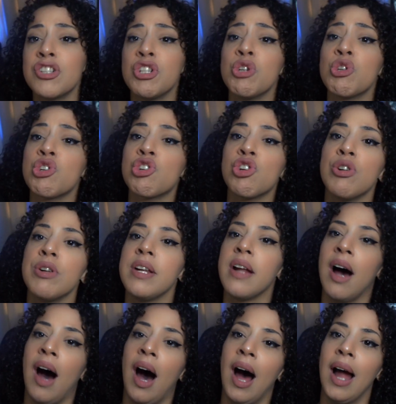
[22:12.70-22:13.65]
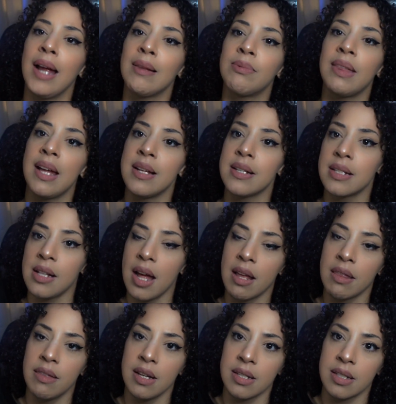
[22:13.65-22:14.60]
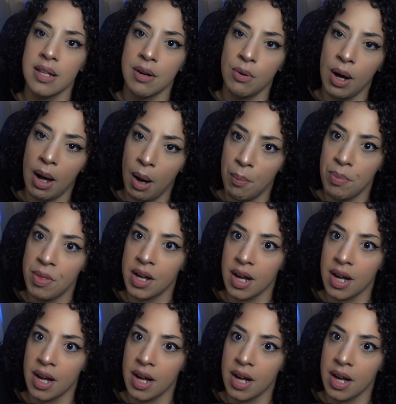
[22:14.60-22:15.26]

you shouldn't hide things like this that'll help the